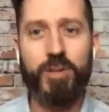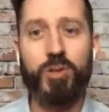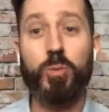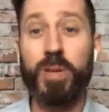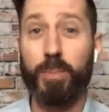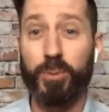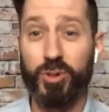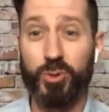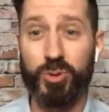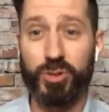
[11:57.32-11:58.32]
to be a
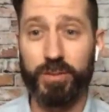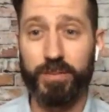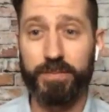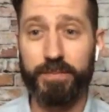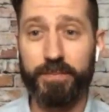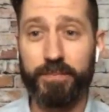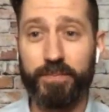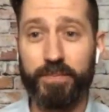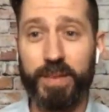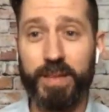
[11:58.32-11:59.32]
producer?
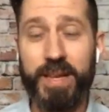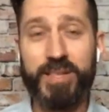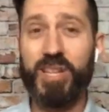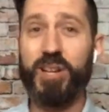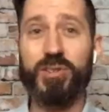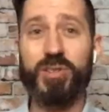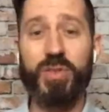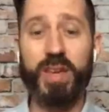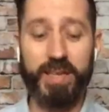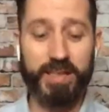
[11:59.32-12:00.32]
See, here's the
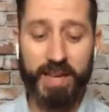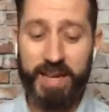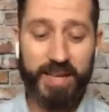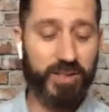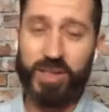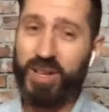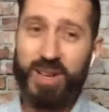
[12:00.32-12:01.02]
thing is